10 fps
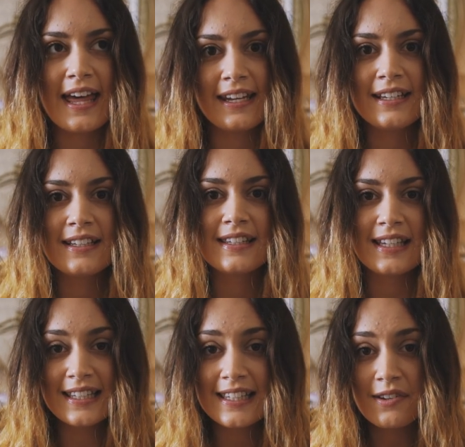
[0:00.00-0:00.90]
edit
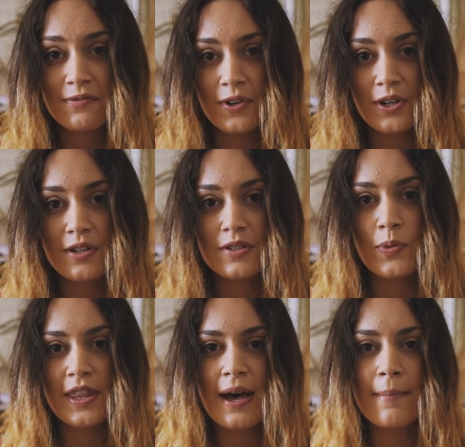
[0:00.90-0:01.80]
sunset photos
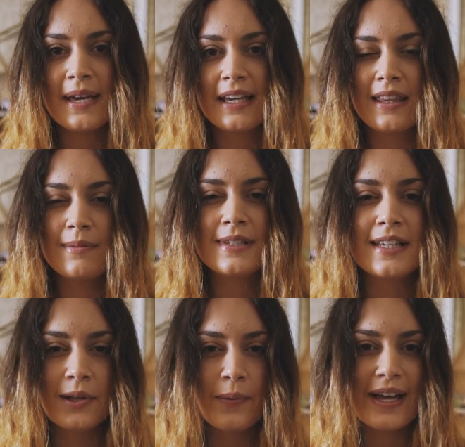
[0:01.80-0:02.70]
without making them
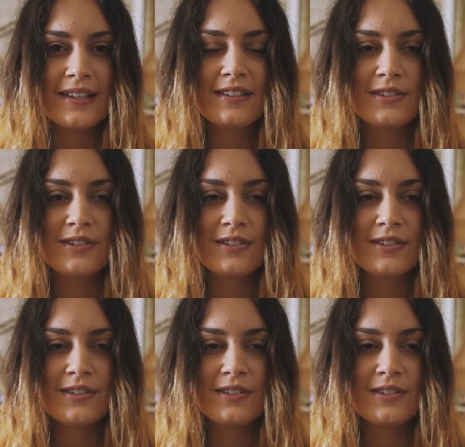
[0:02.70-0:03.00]
silhouettes.